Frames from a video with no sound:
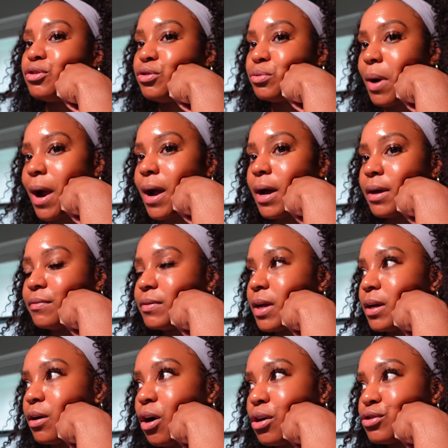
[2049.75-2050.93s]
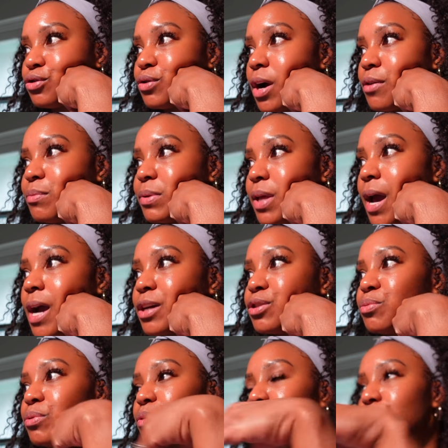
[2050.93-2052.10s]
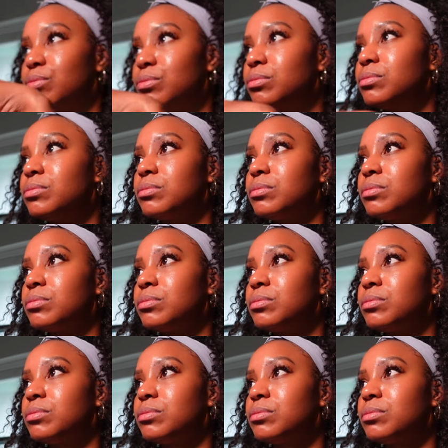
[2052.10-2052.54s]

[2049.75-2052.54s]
drive, not a hard drive, but the actual